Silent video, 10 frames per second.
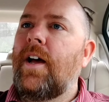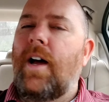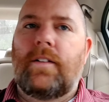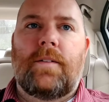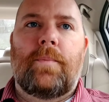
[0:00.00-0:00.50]

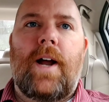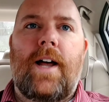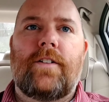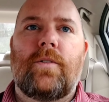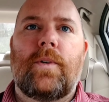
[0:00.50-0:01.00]
I
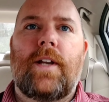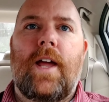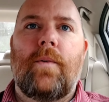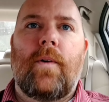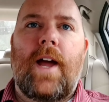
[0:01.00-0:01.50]
surprised her one
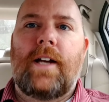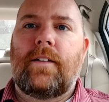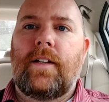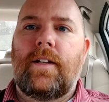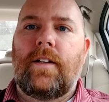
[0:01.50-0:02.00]
day. We were
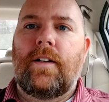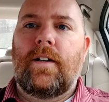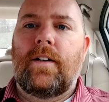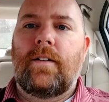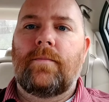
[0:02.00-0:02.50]
actually,
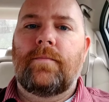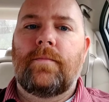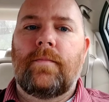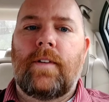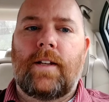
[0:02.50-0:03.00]
uh,
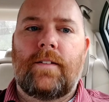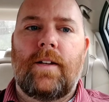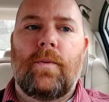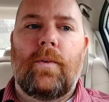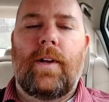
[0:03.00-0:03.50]
like I
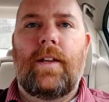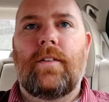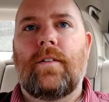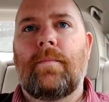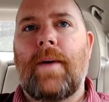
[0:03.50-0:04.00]
said, we were
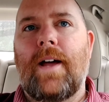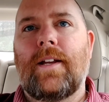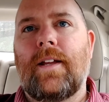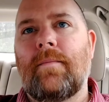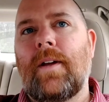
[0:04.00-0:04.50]
either about
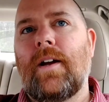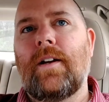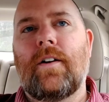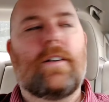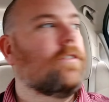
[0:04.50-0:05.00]
to get
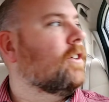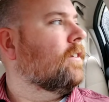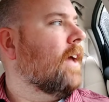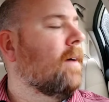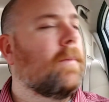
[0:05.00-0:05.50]
married or either
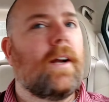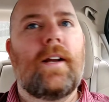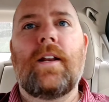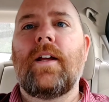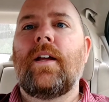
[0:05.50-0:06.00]
just got
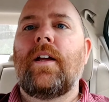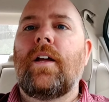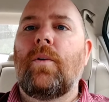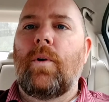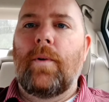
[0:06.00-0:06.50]
married,
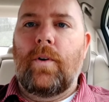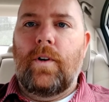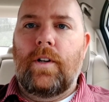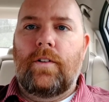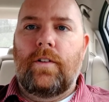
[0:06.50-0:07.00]
and we were
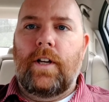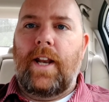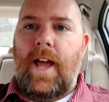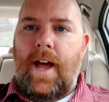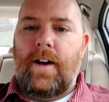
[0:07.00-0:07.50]
going to look
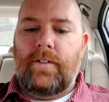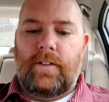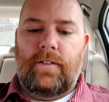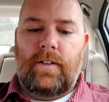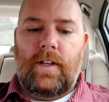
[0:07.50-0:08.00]
at
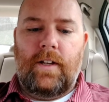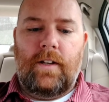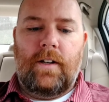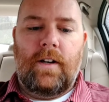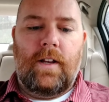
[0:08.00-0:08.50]
houses.
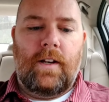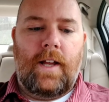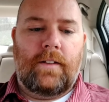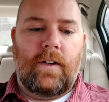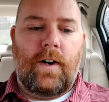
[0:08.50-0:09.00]
And and
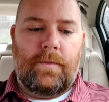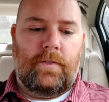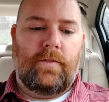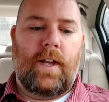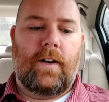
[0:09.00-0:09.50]
I told her I was
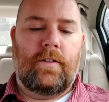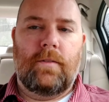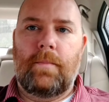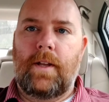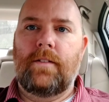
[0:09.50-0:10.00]
going to take her
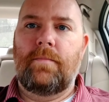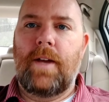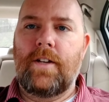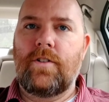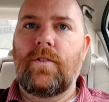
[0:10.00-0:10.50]
someplace
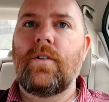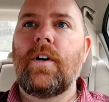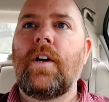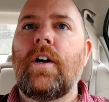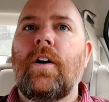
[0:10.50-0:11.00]
special.
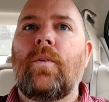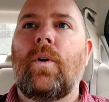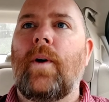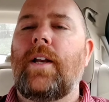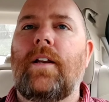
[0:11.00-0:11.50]

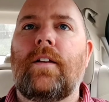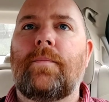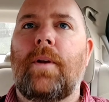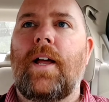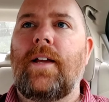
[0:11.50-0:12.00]
We went to this
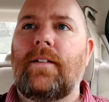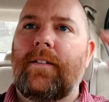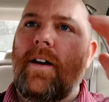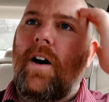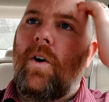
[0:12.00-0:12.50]
place.
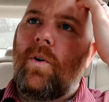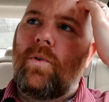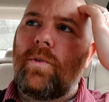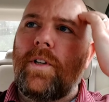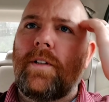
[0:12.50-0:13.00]
It's an
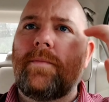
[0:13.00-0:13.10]
old,